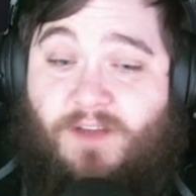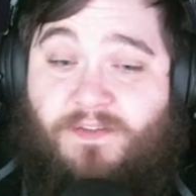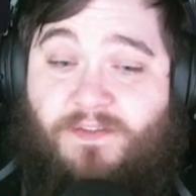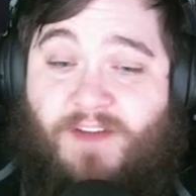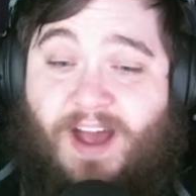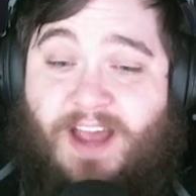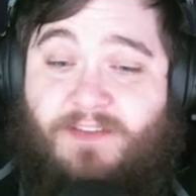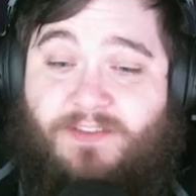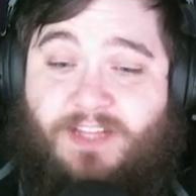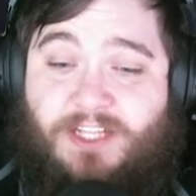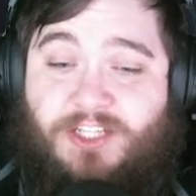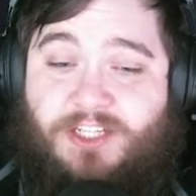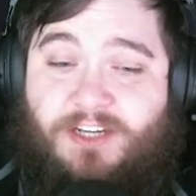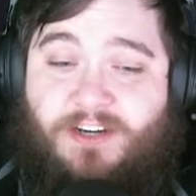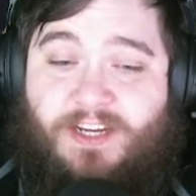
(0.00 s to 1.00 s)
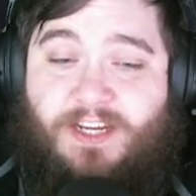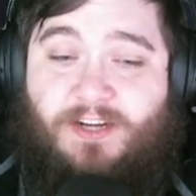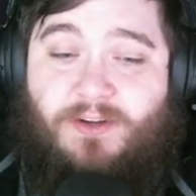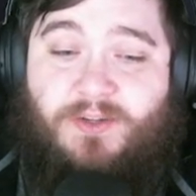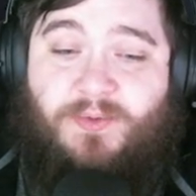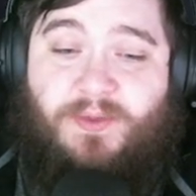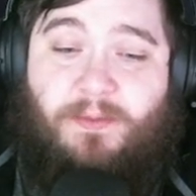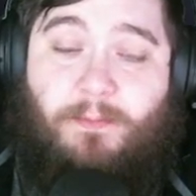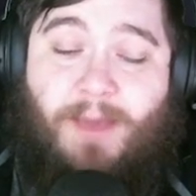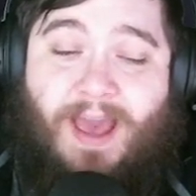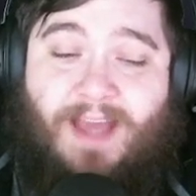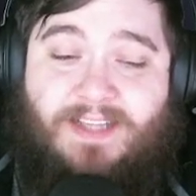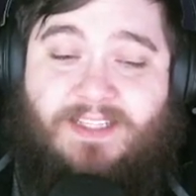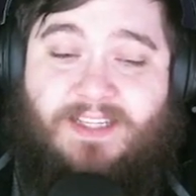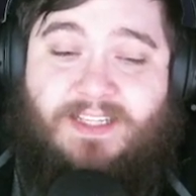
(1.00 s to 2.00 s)
5 legendary heroes with
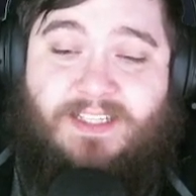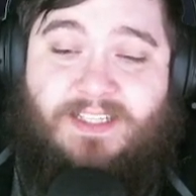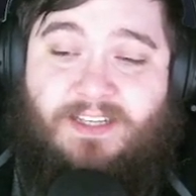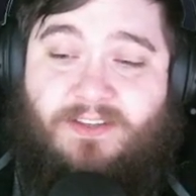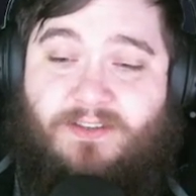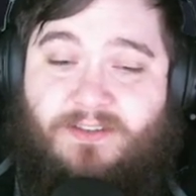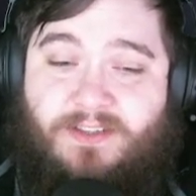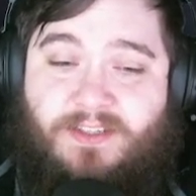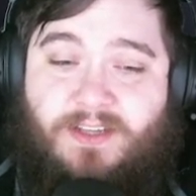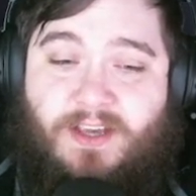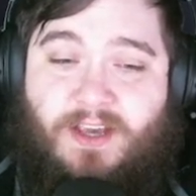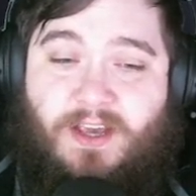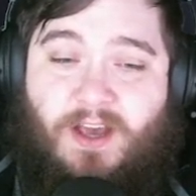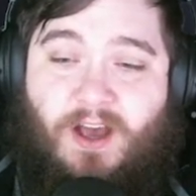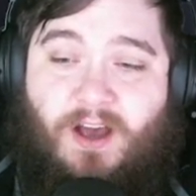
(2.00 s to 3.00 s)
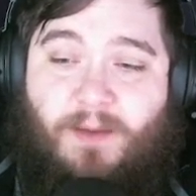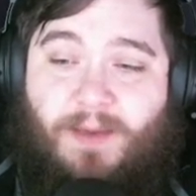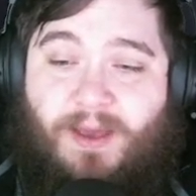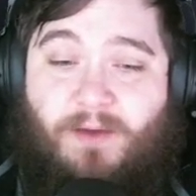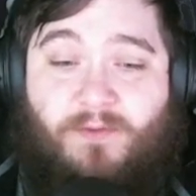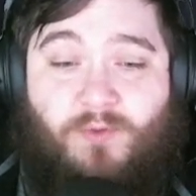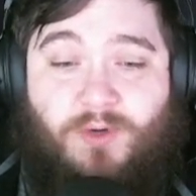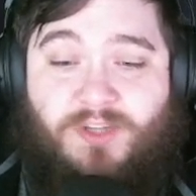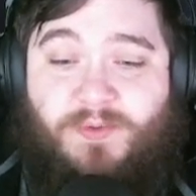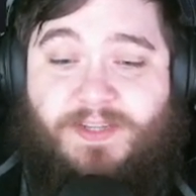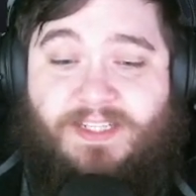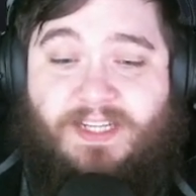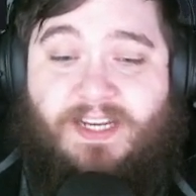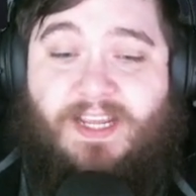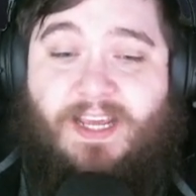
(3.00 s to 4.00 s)
max skills. And of course, we
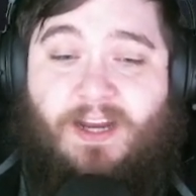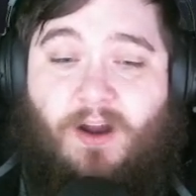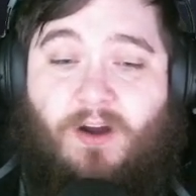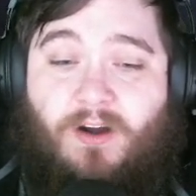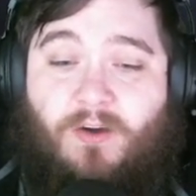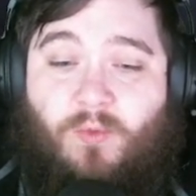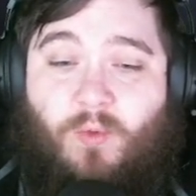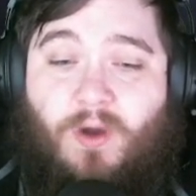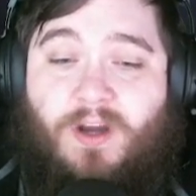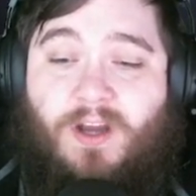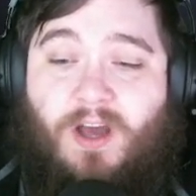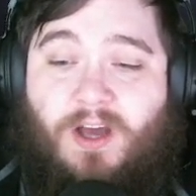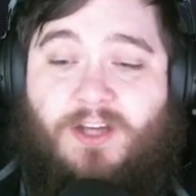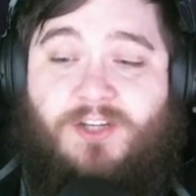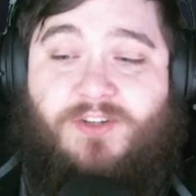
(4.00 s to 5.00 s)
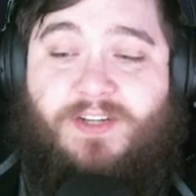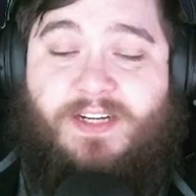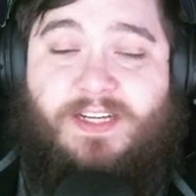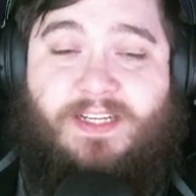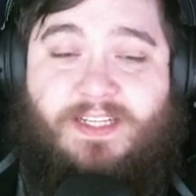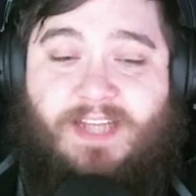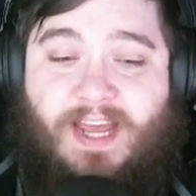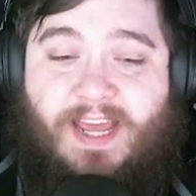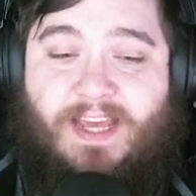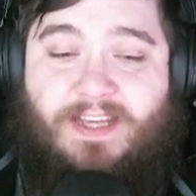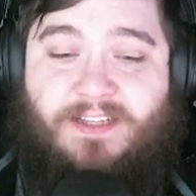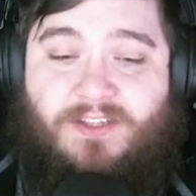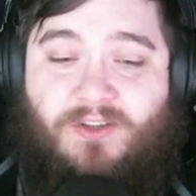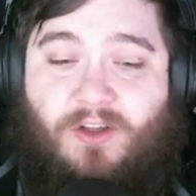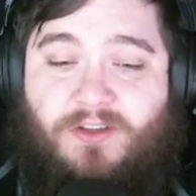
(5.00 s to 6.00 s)
did hit our 100
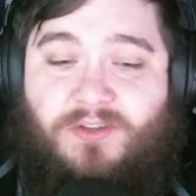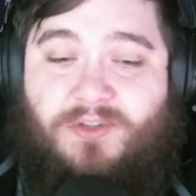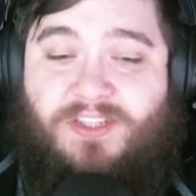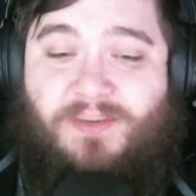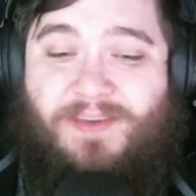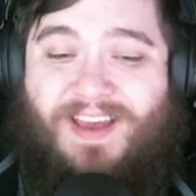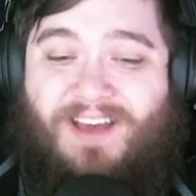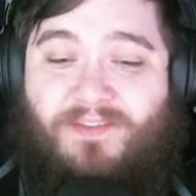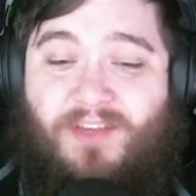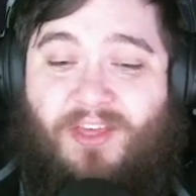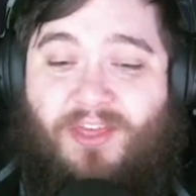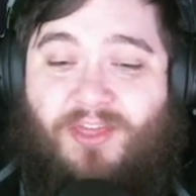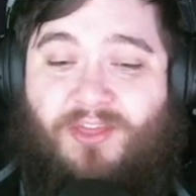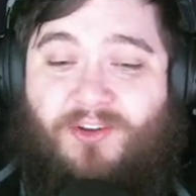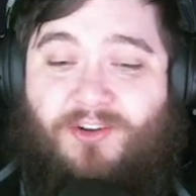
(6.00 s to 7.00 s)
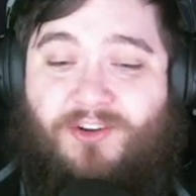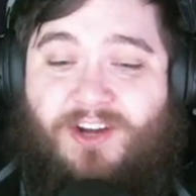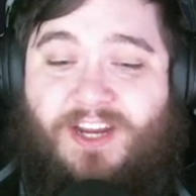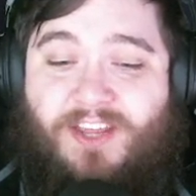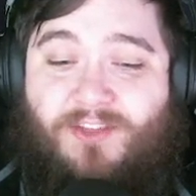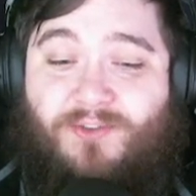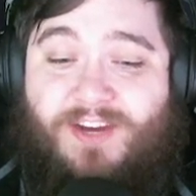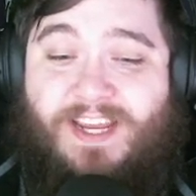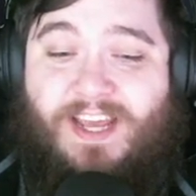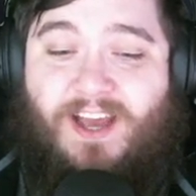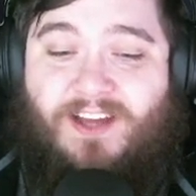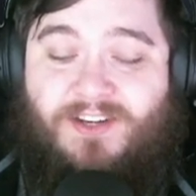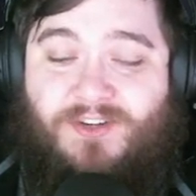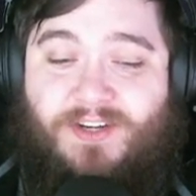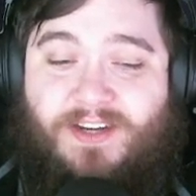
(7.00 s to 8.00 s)
days. You'll also see we have
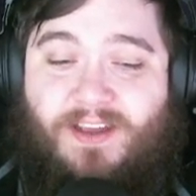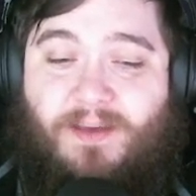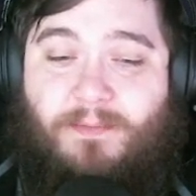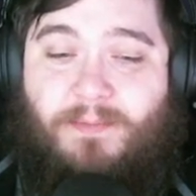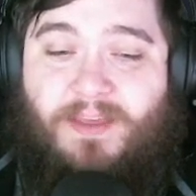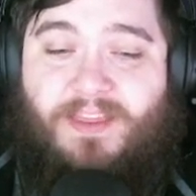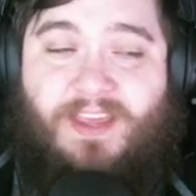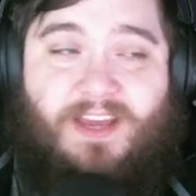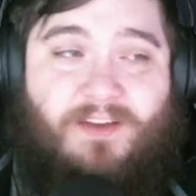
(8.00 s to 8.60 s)
300 mythic